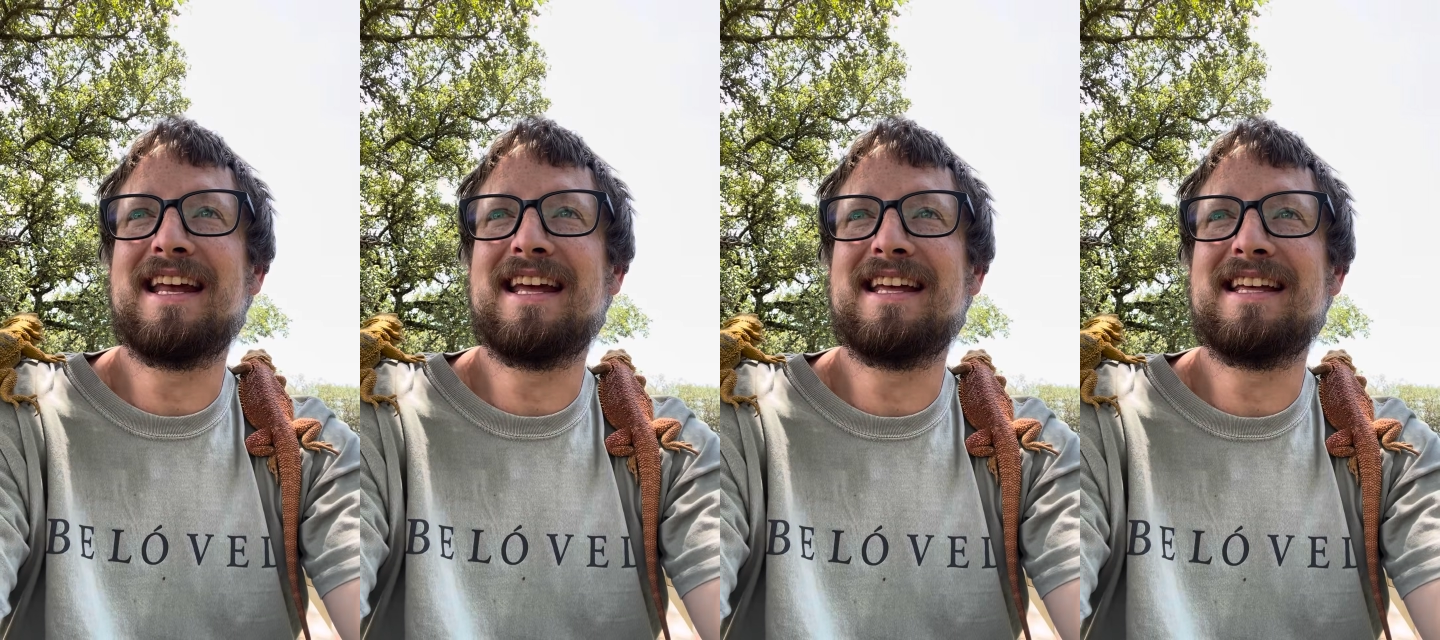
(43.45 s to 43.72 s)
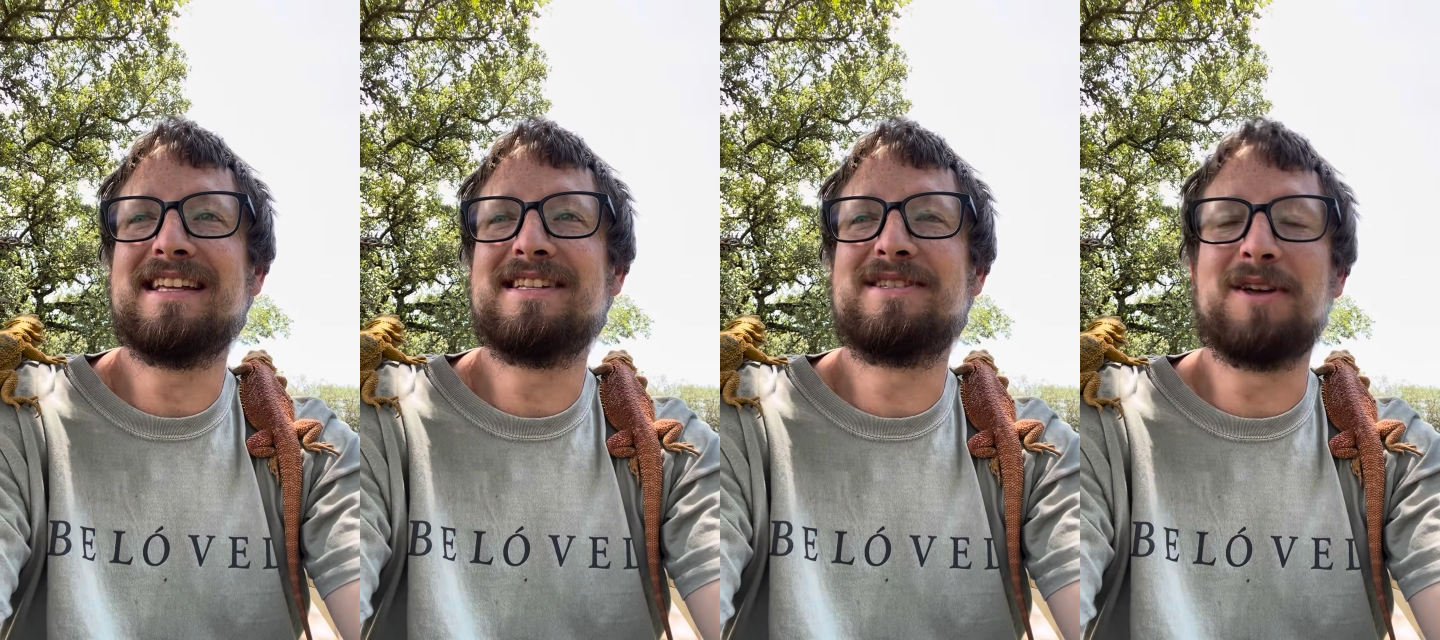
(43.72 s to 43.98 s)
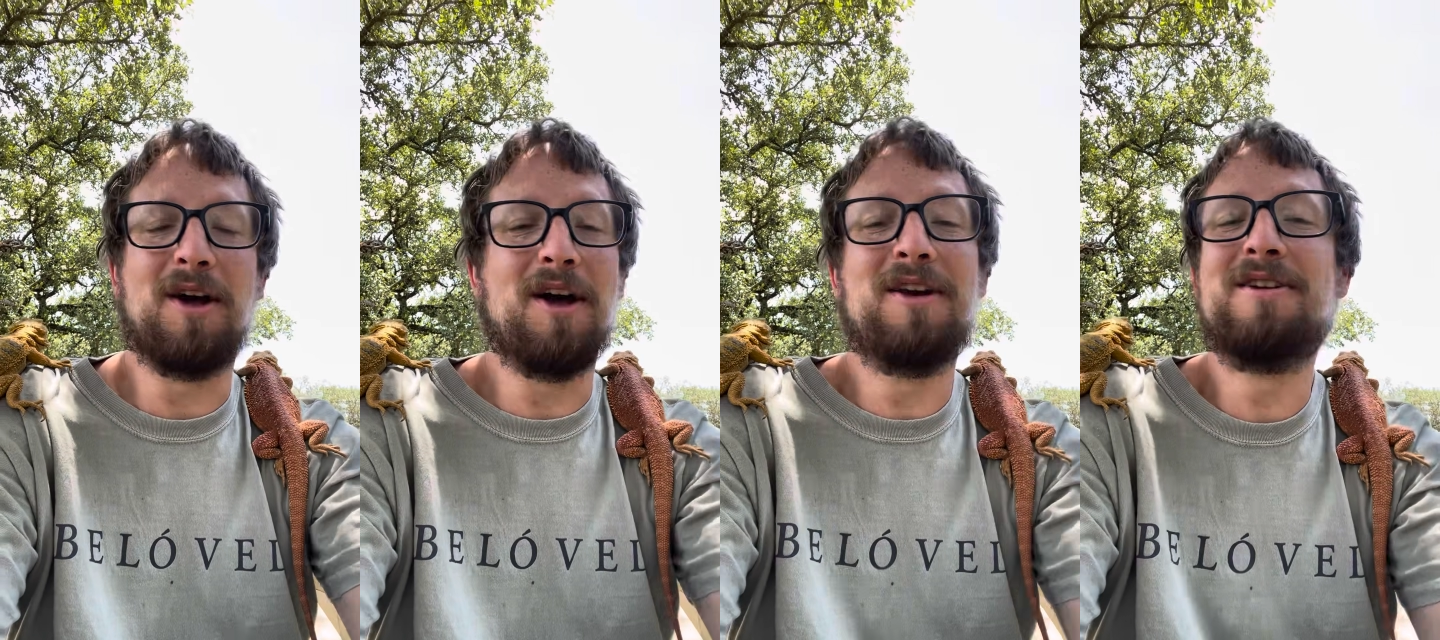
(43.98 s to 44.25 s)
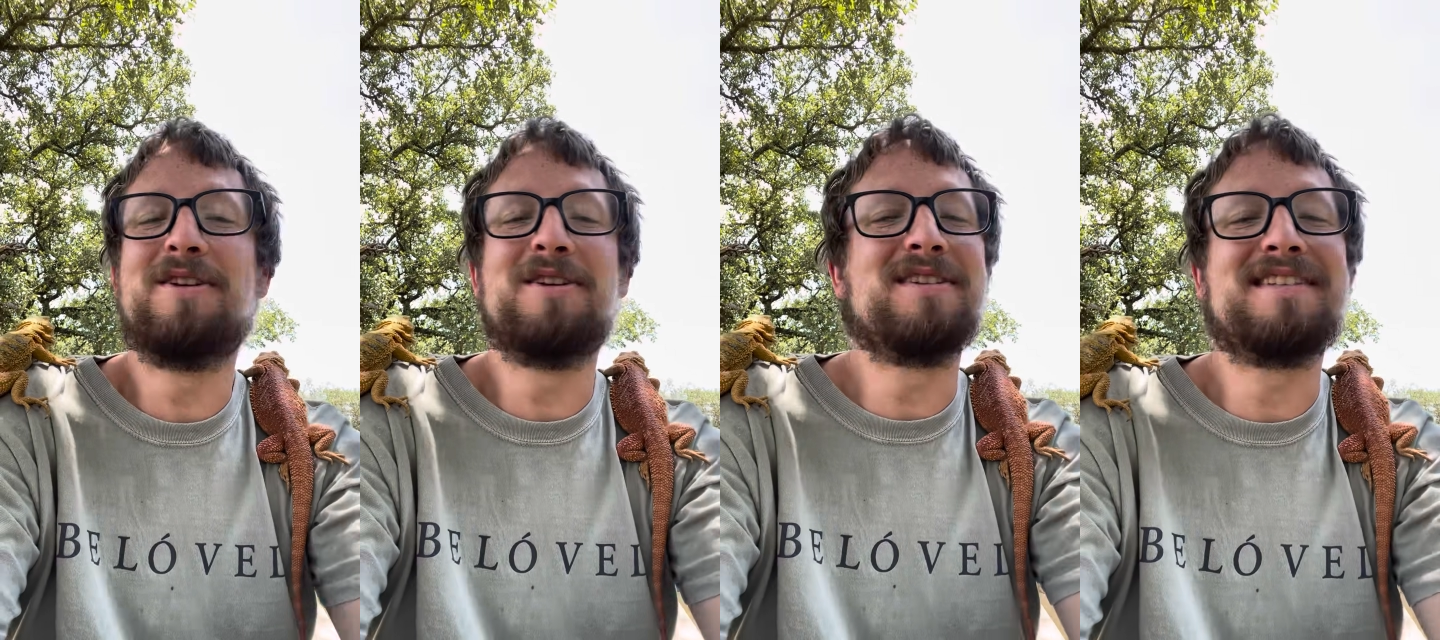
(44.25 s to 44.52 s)
is
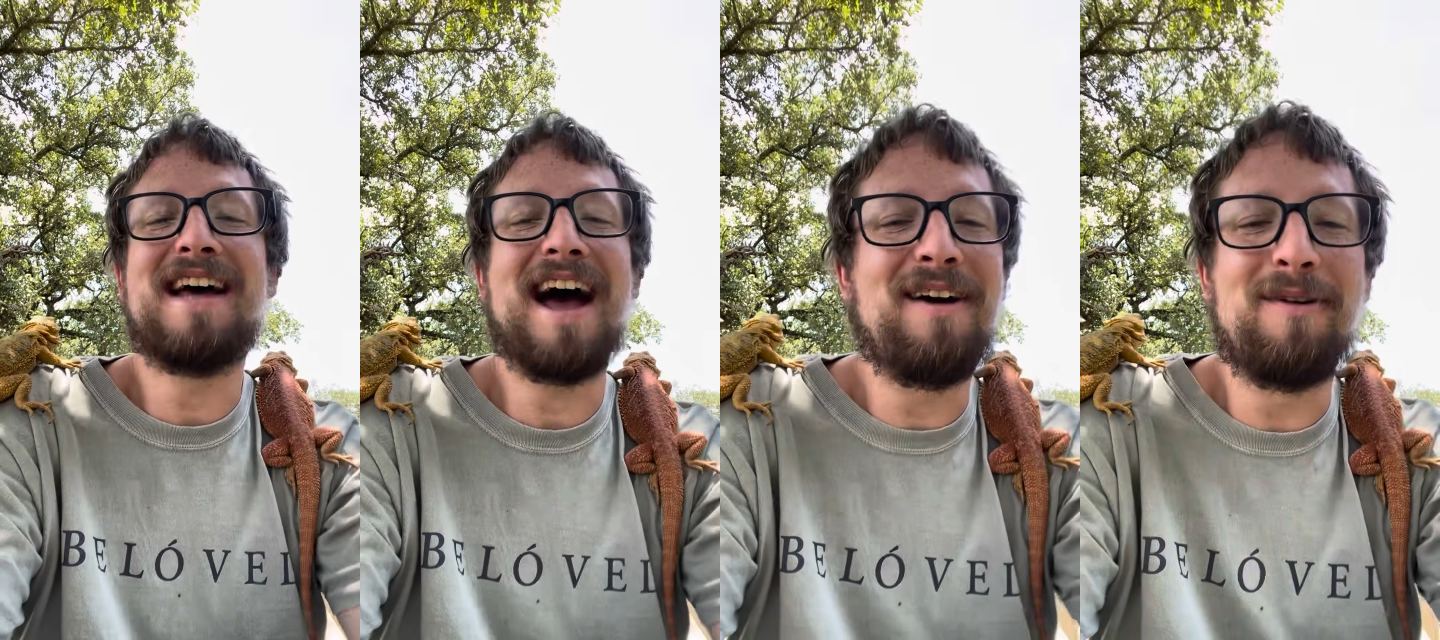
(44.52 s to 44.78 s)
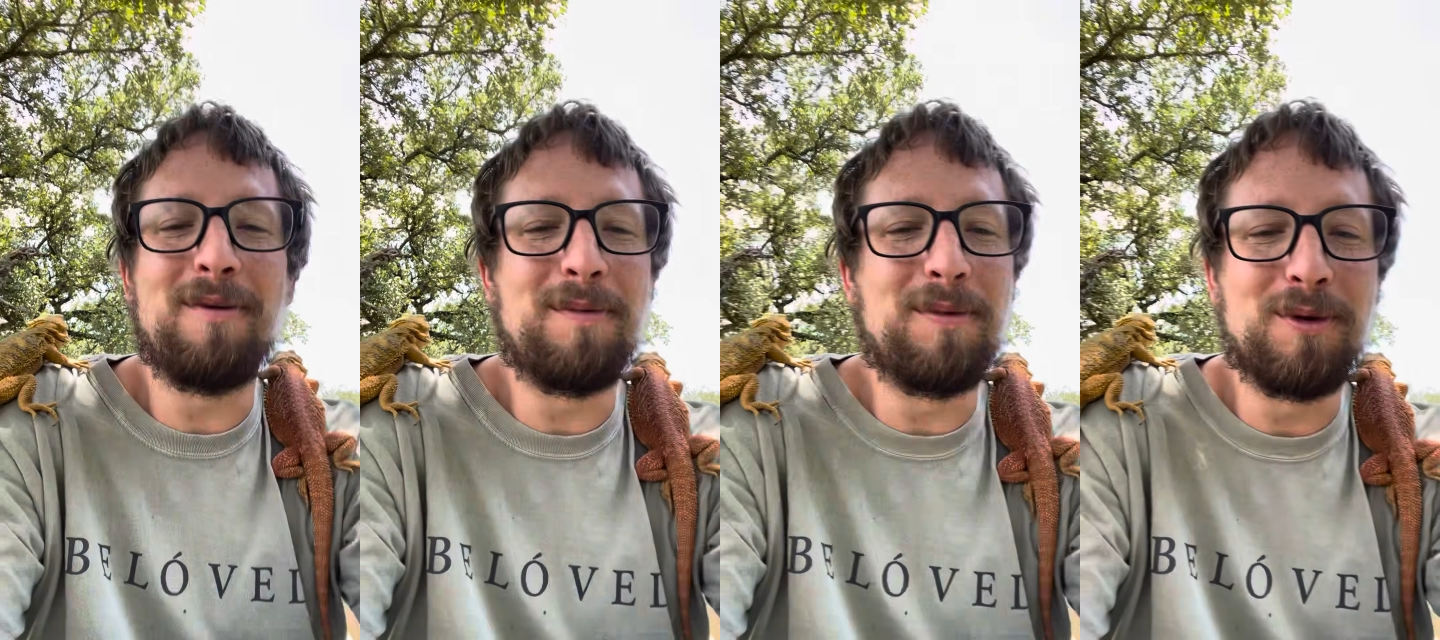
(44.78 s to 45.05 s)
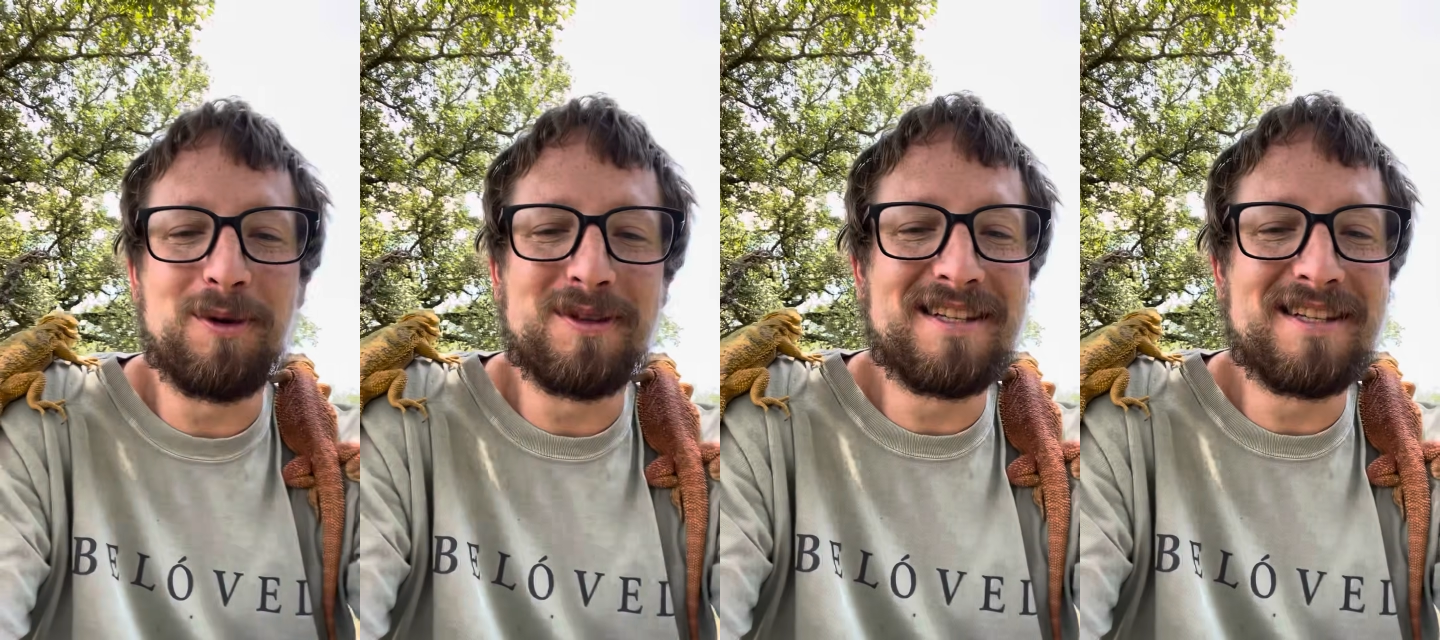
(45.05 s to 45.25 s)
undesirable,